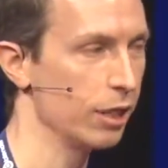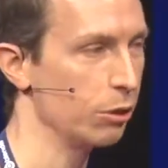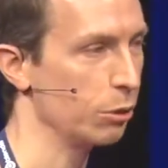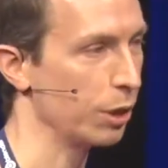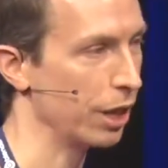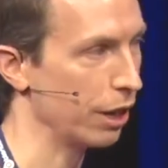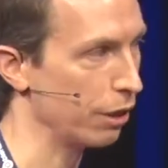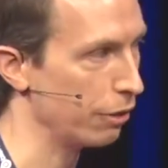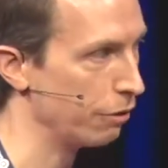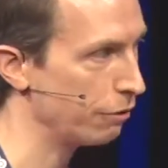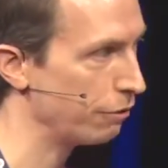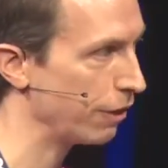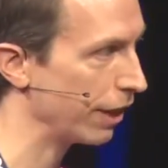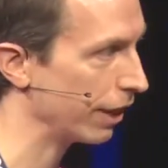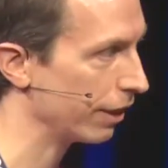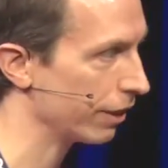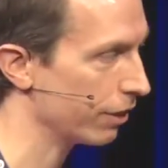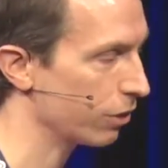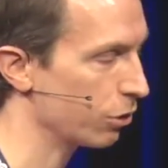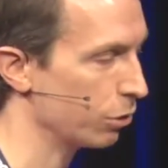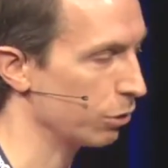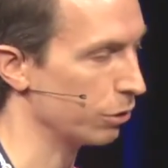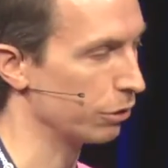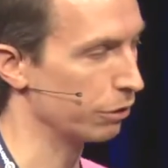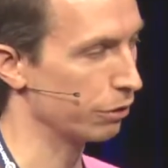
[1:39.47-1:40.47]
We kind of
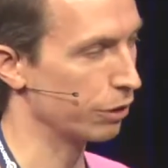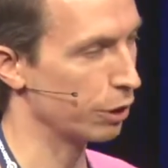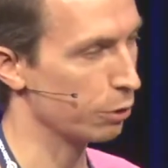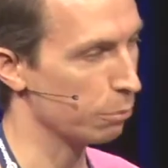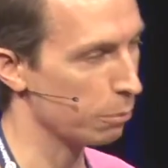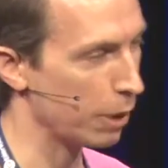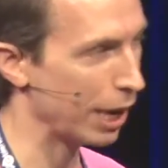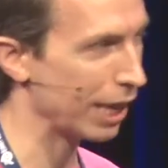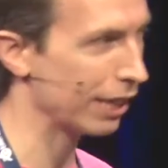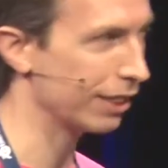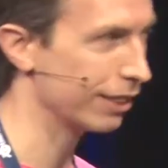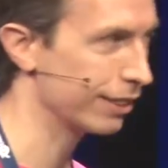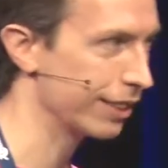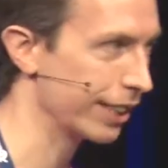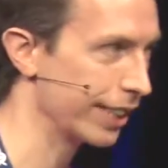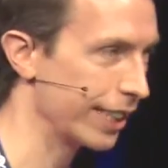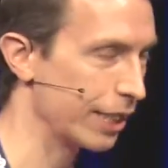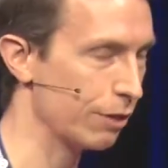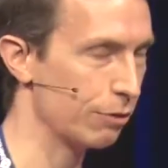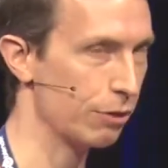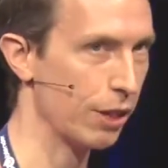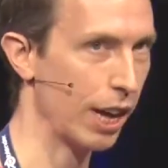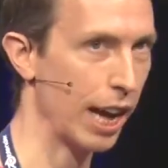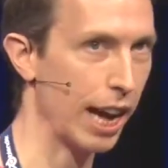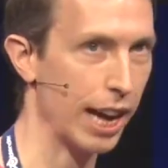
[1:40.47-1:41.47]
felt sort of compelled to
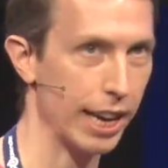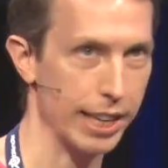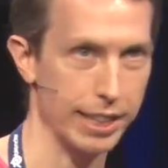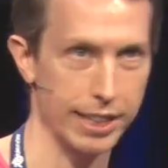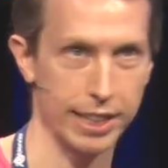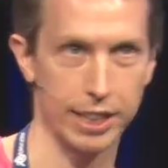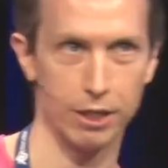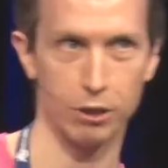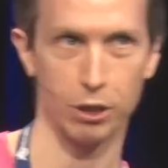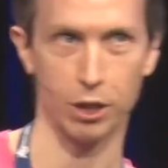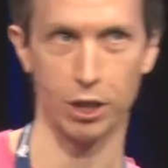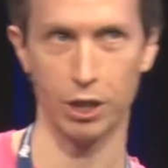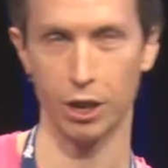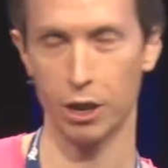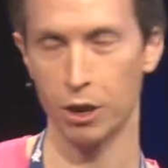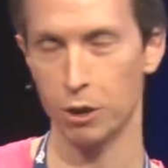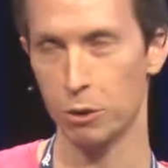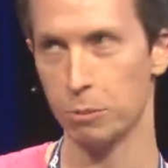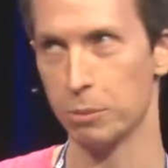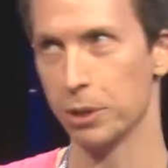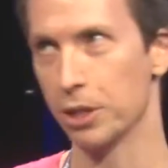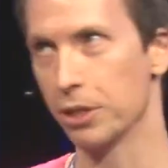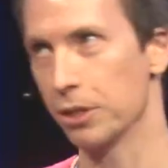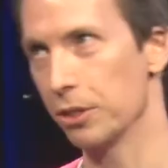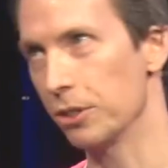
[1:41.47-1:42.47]
give that idea a
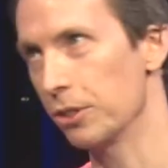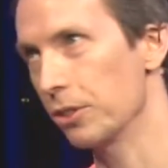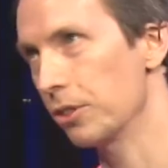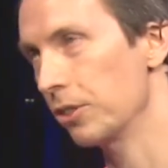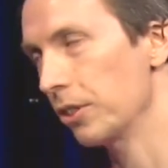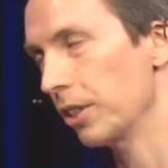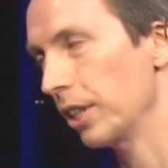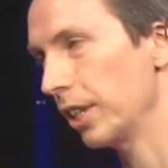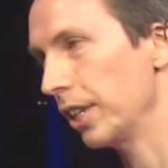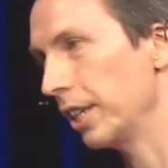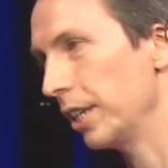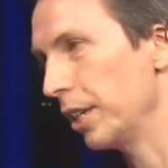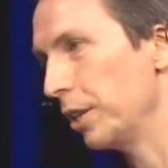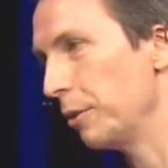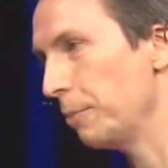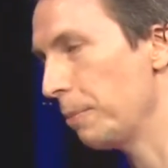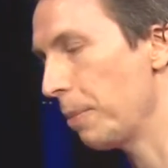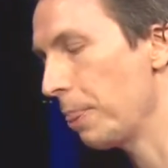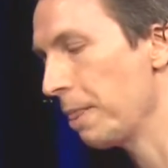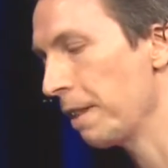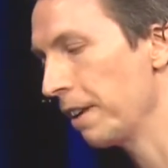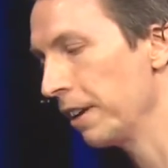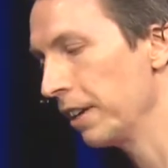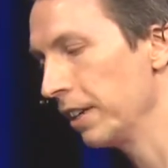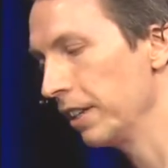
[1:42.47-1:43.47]
go because
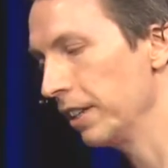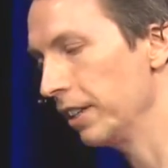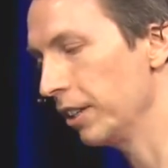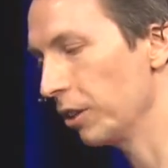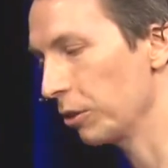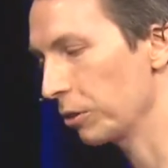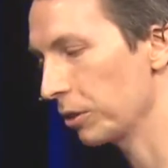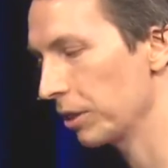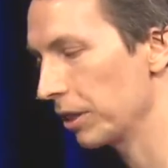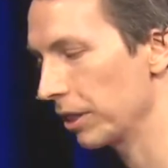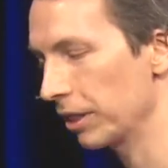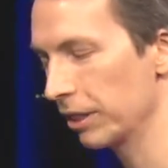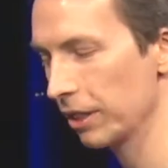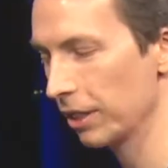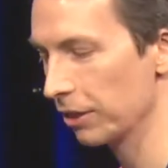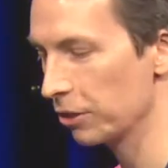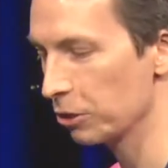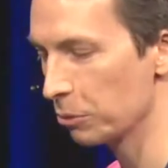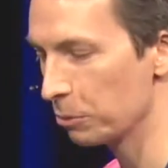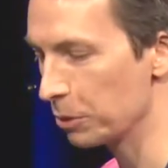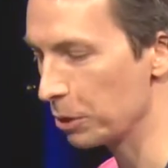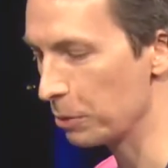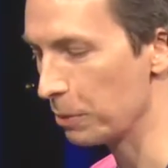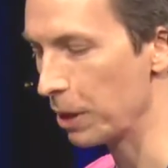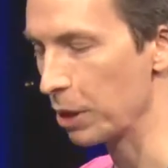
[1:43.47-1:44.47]
you know,
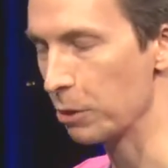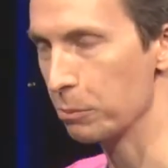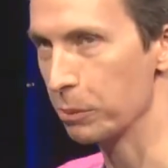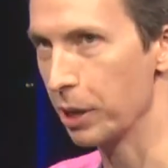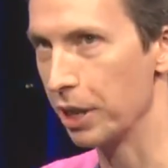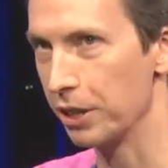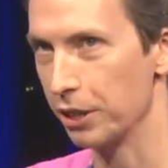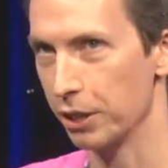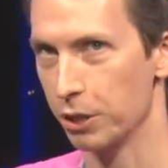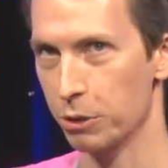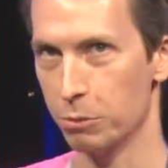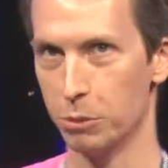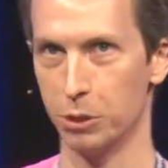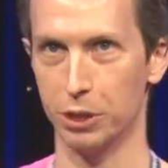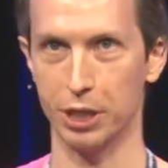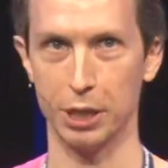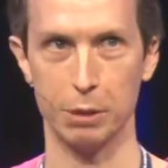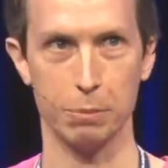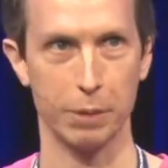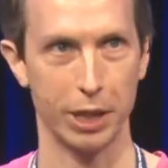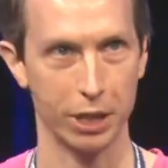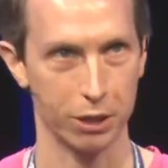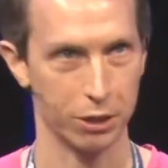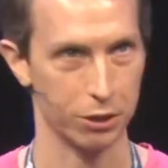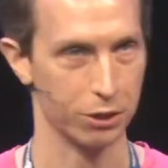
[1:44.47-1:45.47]
something about the Blender
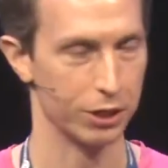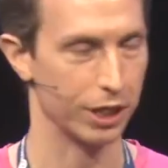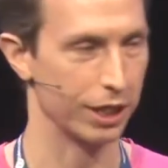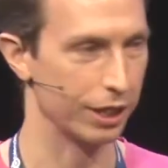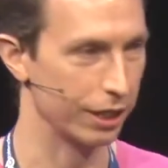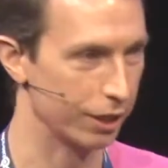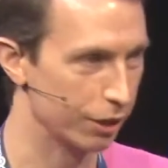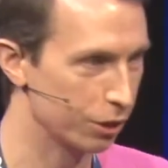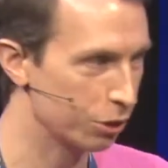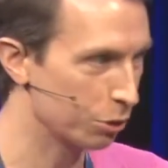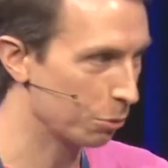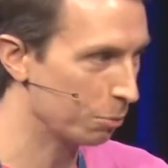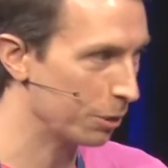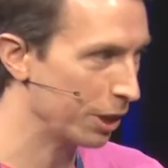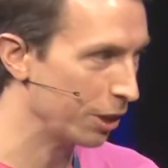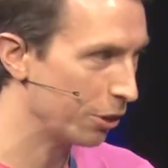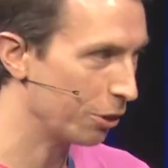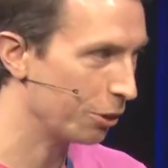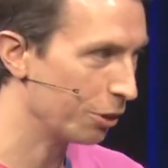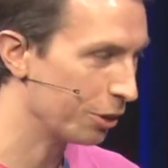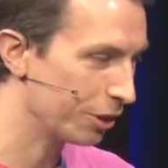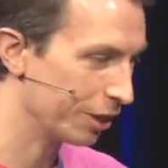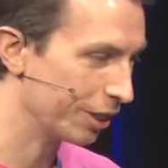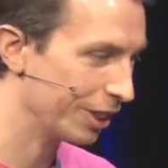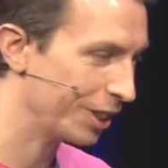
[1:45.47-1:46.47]
community makes us think it should be
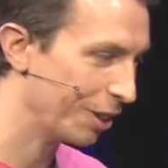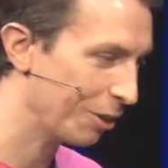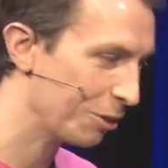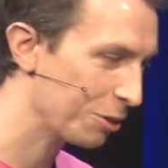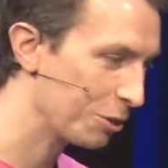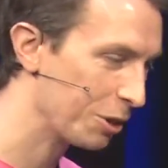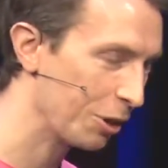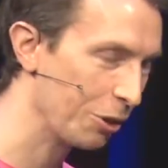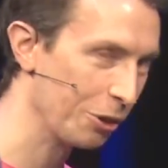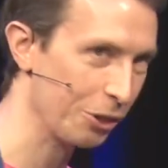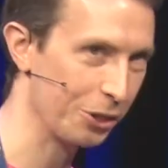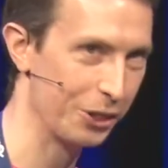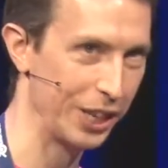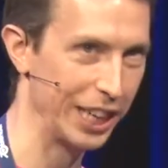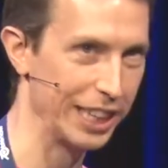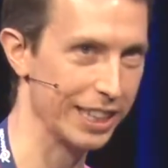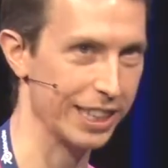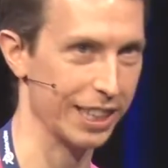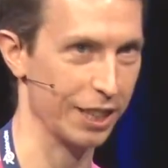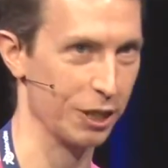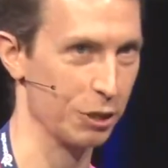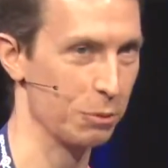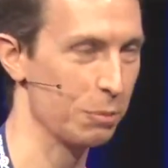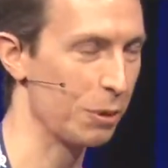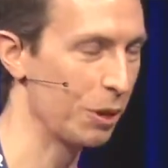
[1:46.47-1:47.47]
as
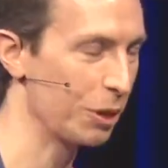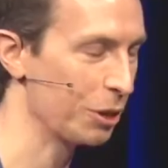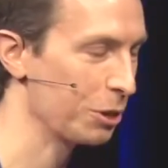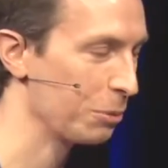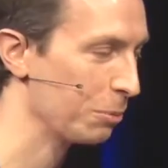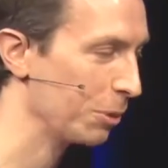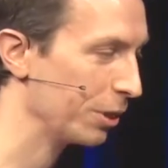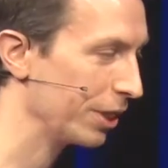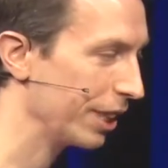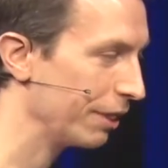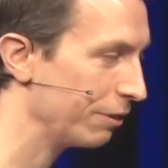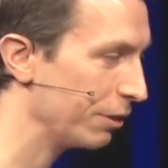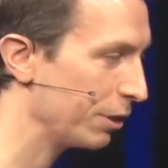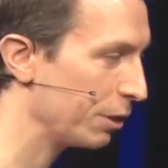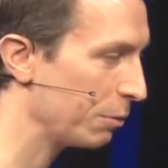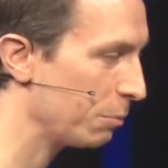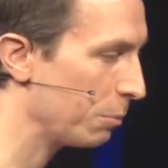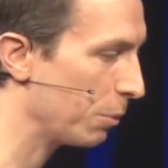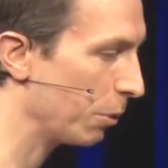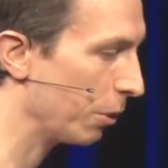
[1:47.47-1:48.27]
authentic as possible and everything.